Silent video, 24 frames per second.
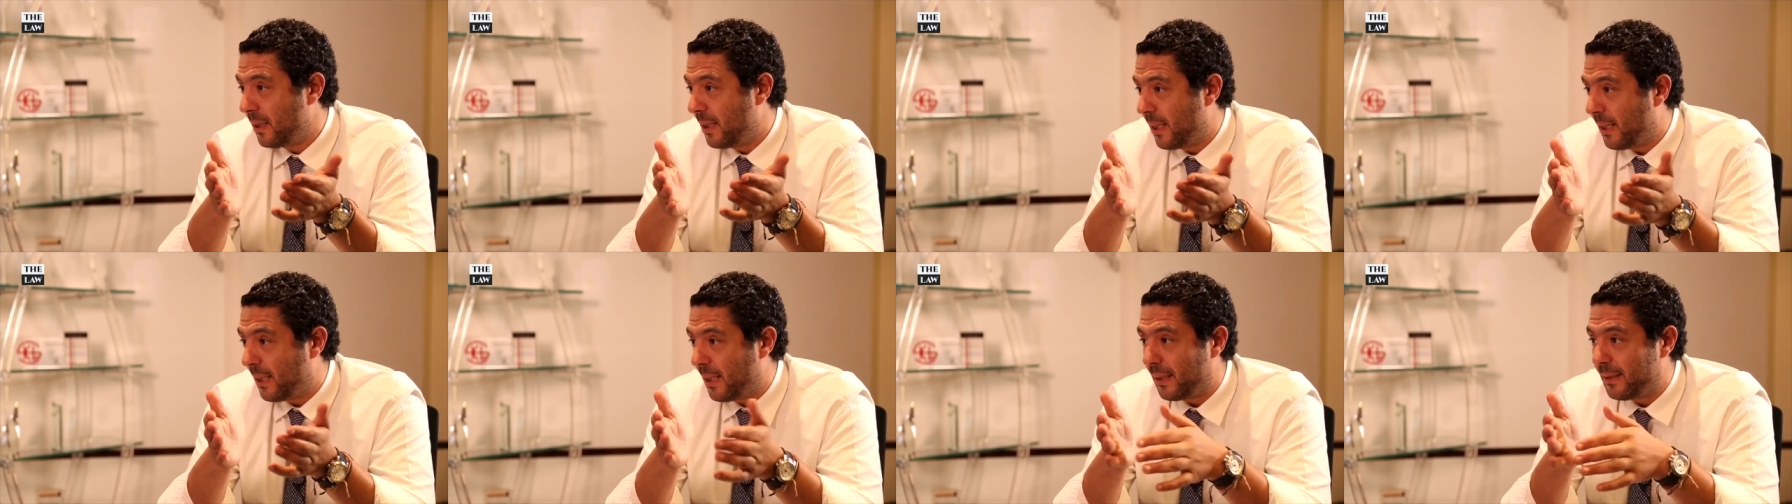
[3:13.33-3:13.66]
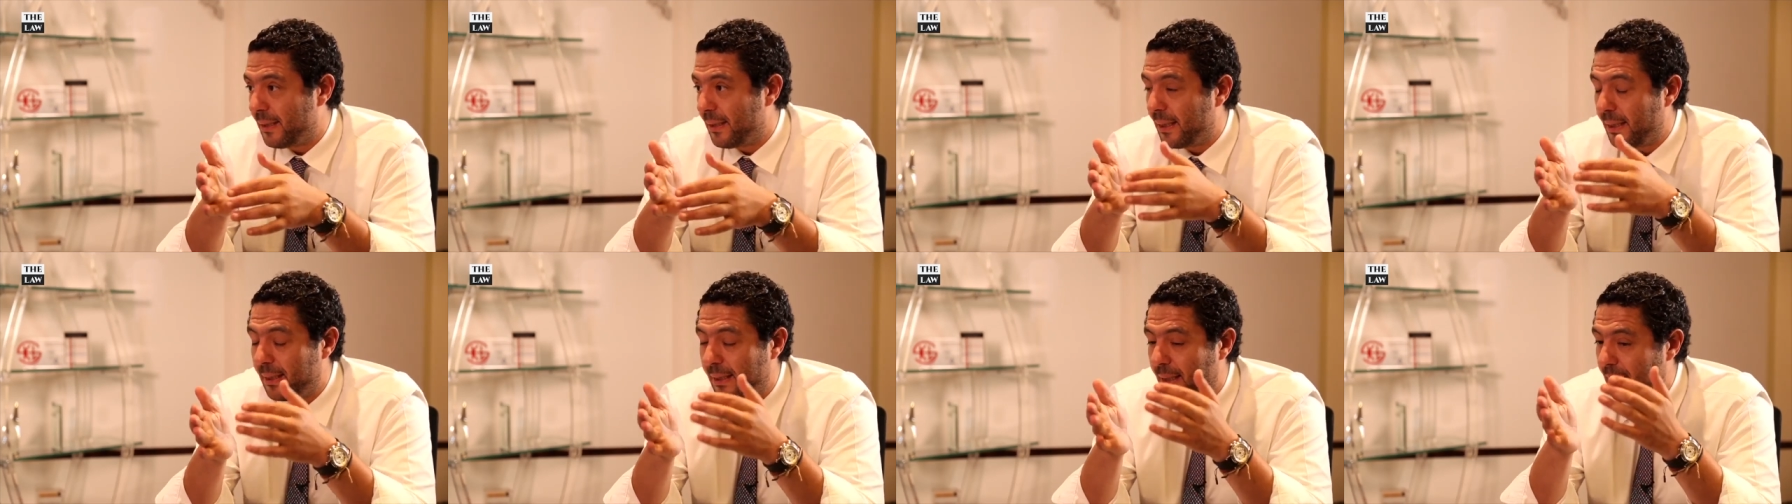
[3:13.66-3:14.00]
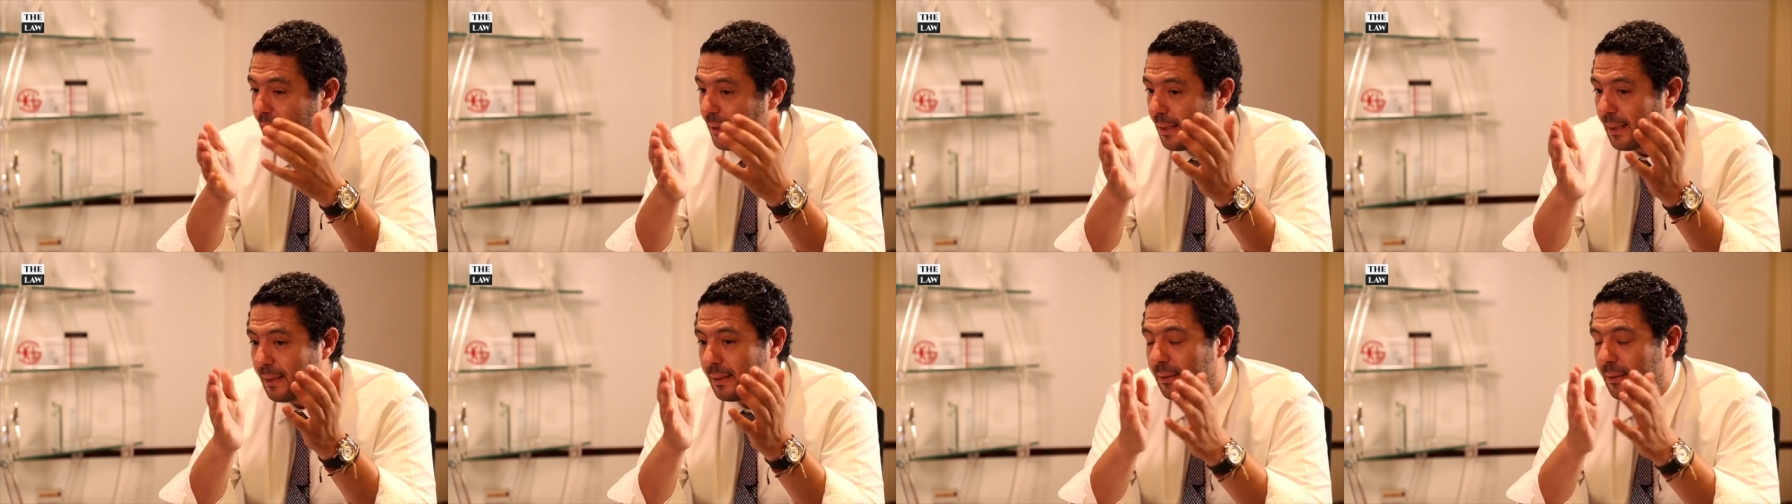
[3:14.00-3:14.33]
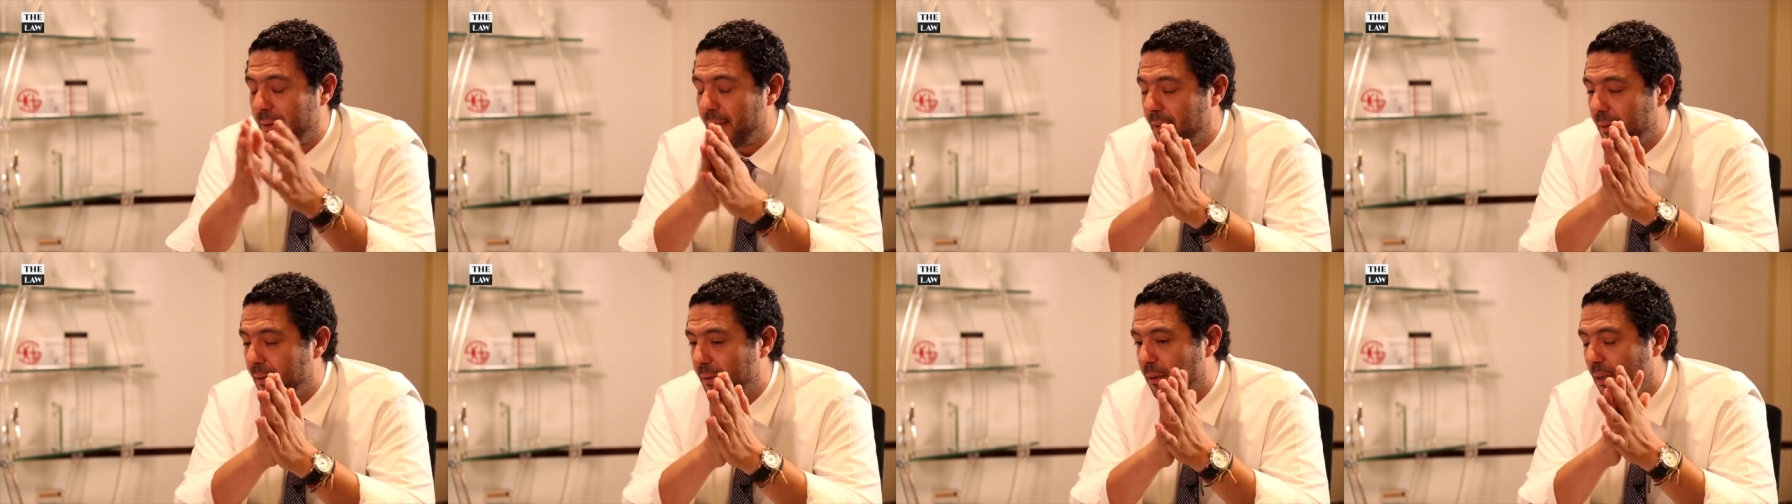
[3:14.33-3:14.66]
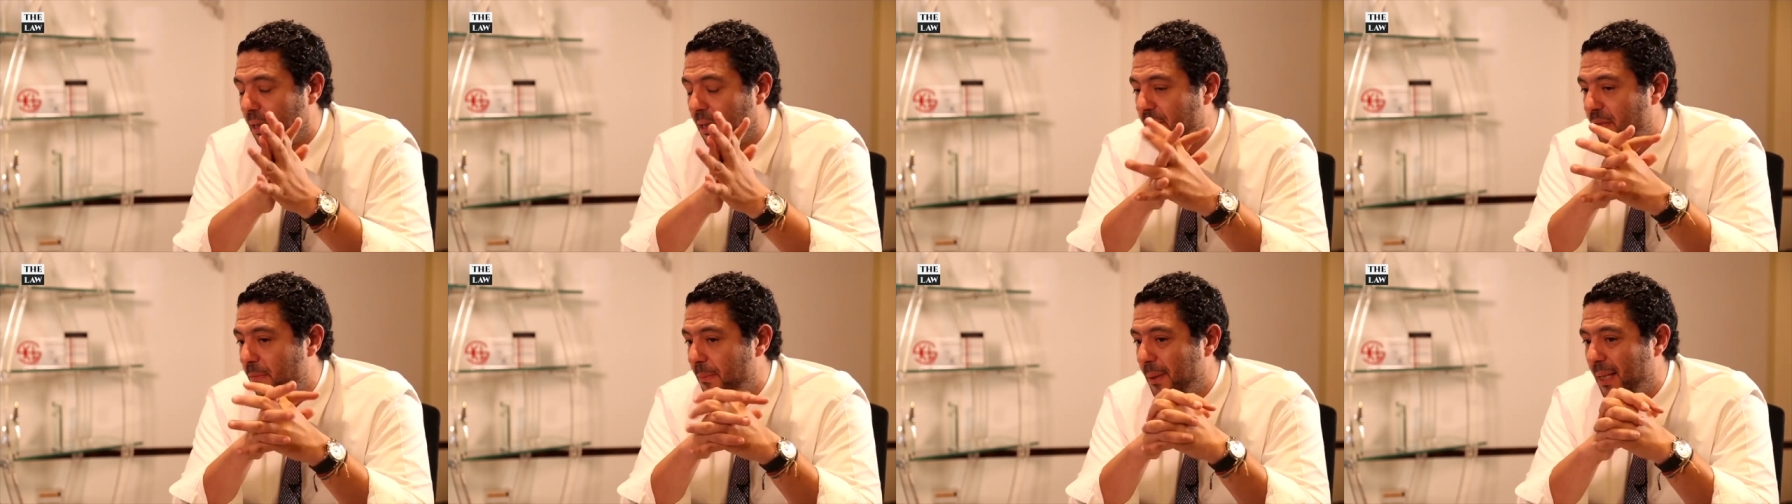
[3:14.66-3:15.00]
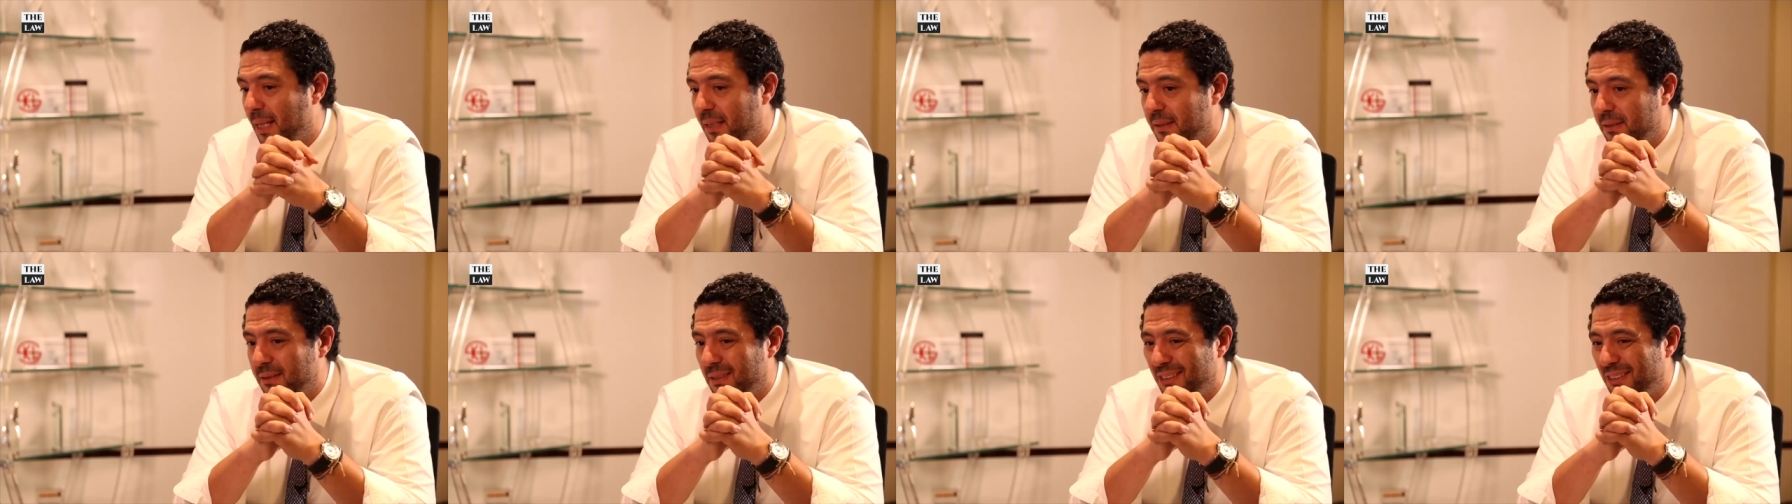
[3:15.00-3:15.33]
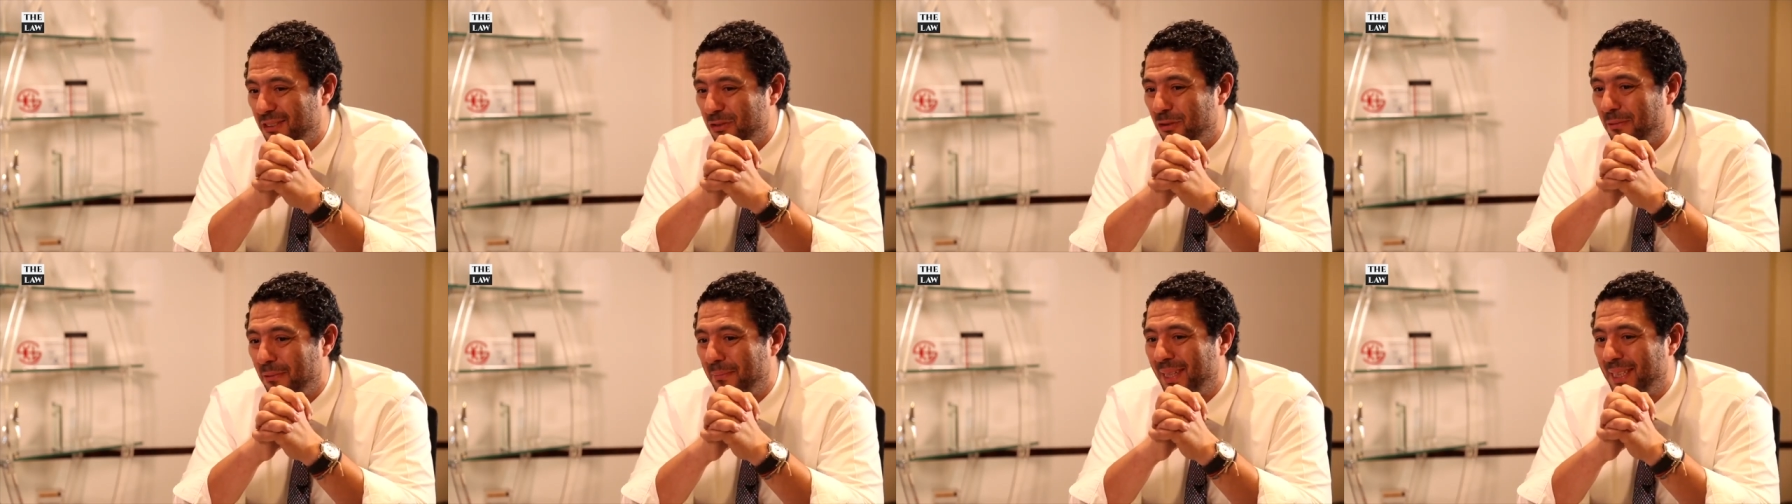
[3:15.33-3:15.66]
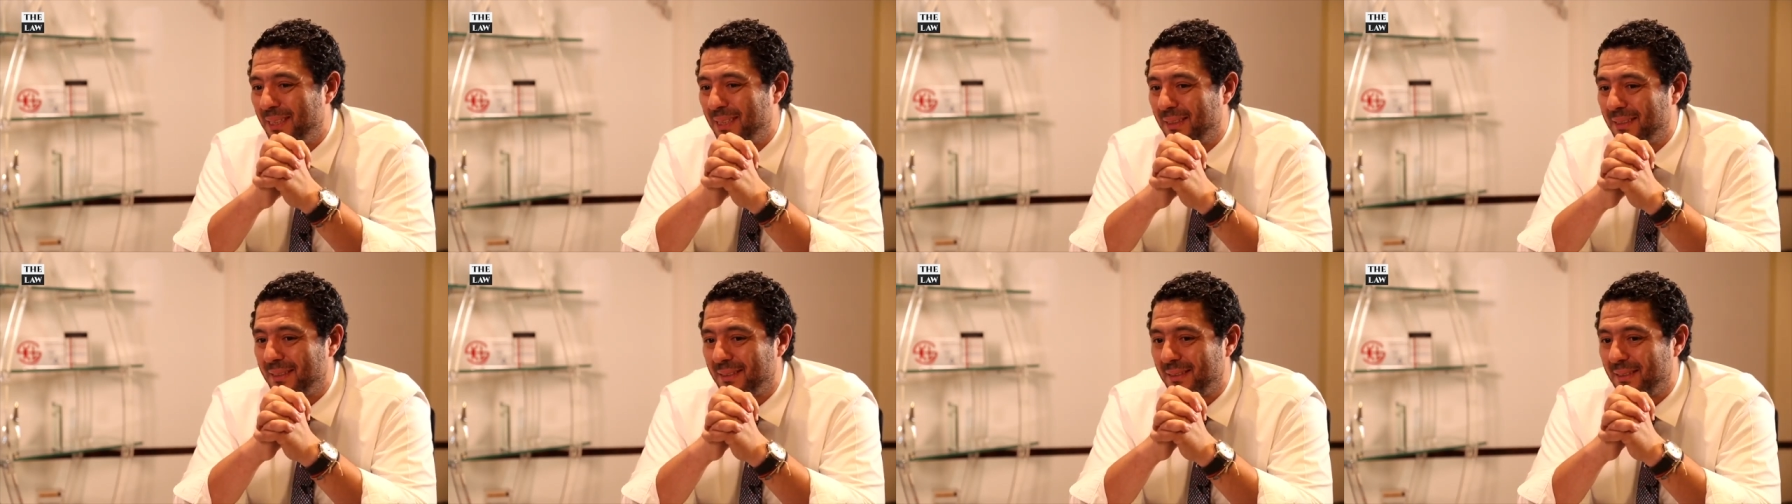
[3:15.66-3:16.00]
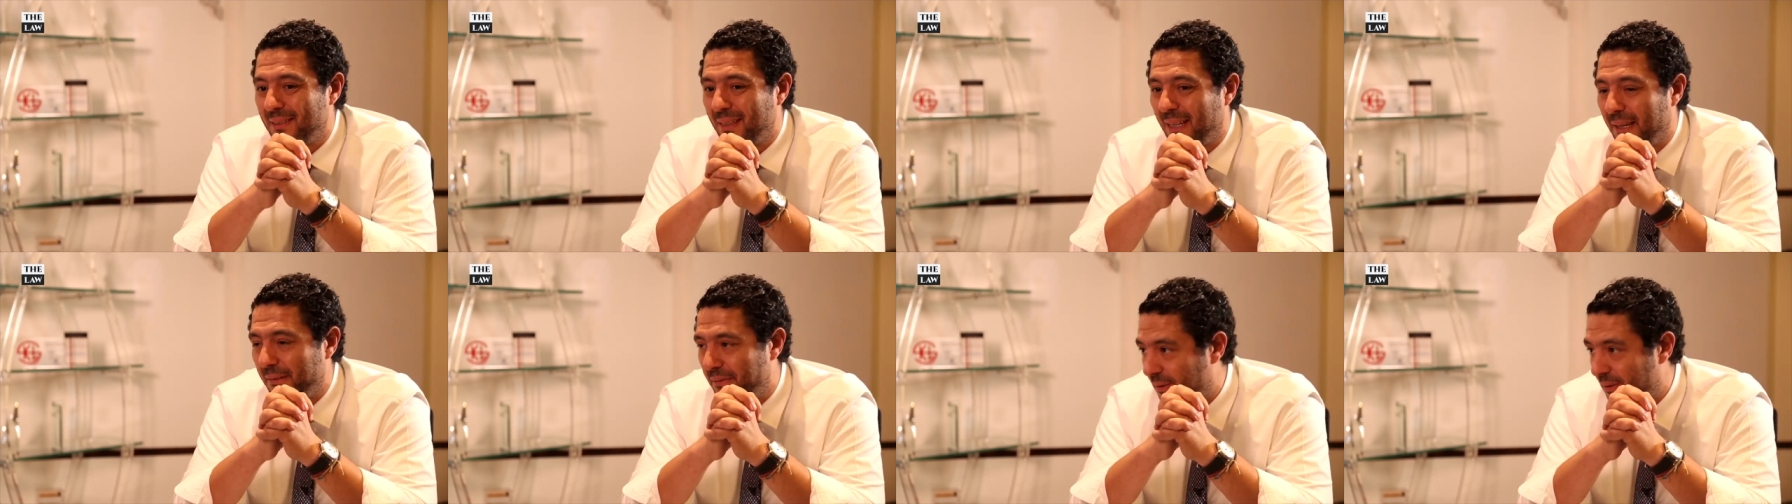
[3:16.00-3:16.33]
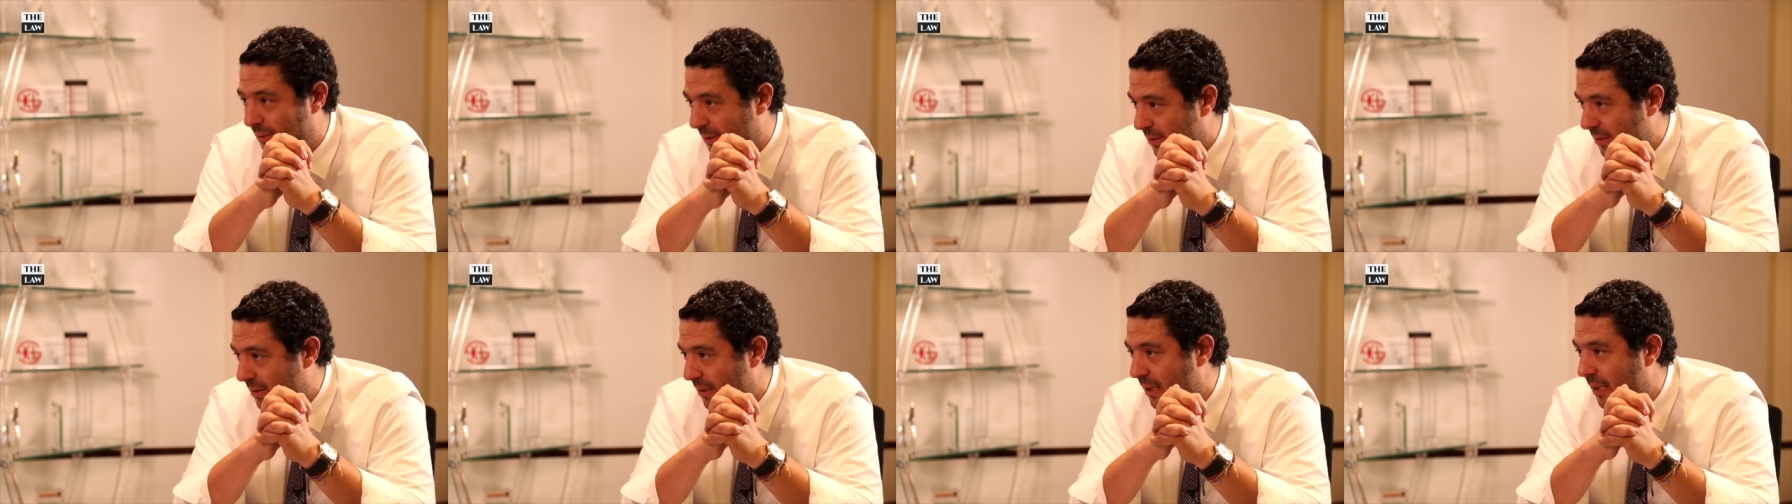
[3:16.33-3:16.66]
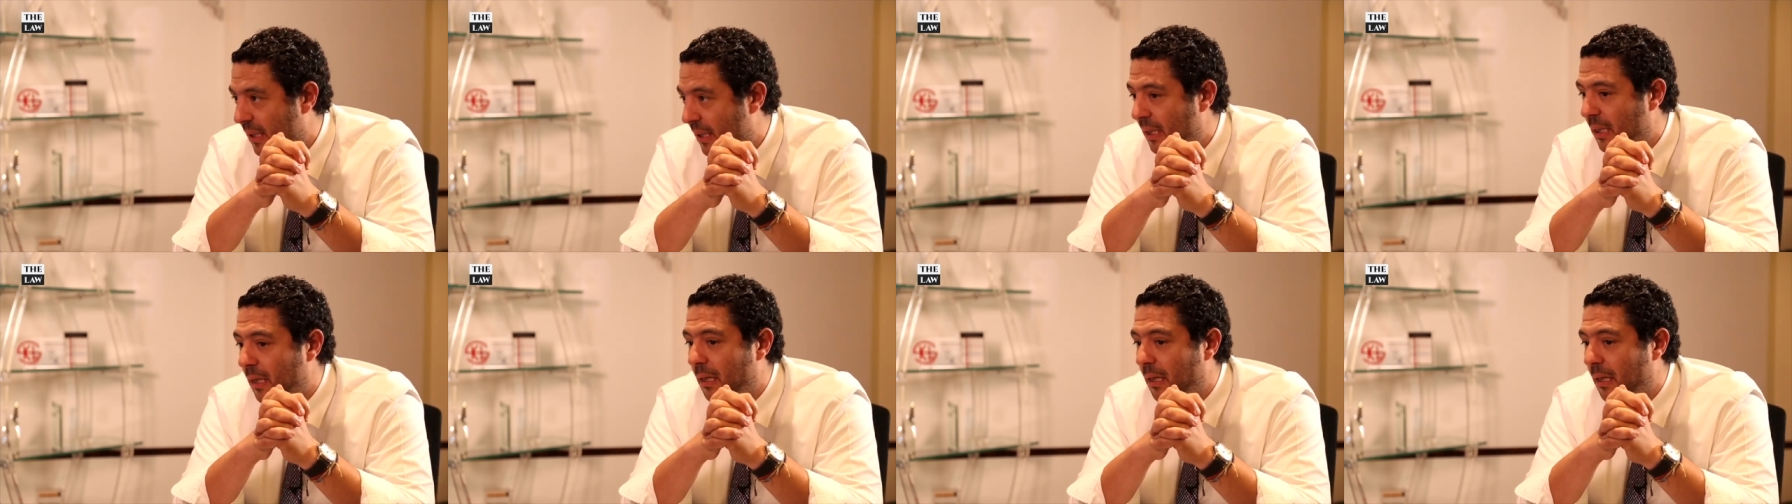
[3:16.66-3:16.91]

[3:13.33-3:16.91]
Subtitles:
And I think the government has done tremendous efforts